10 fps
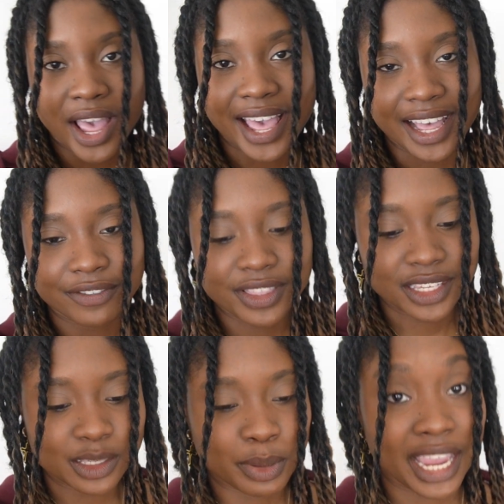I have
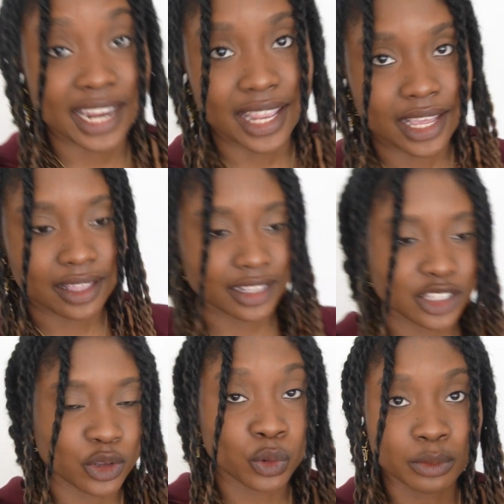this painting,
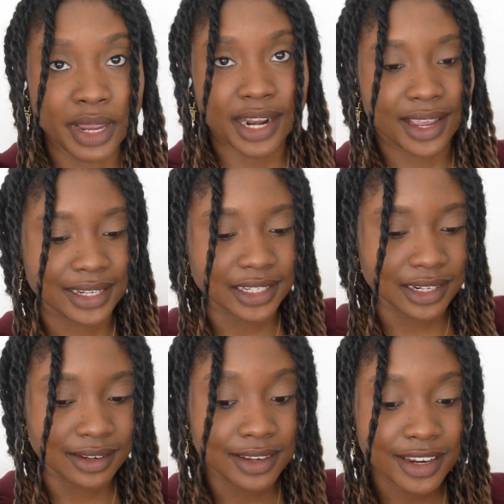it's an old painting I did
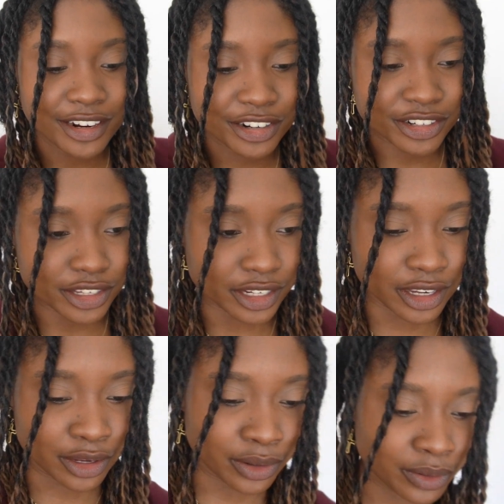years
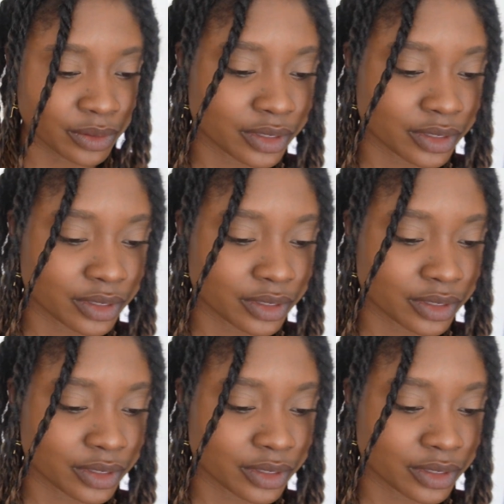ago,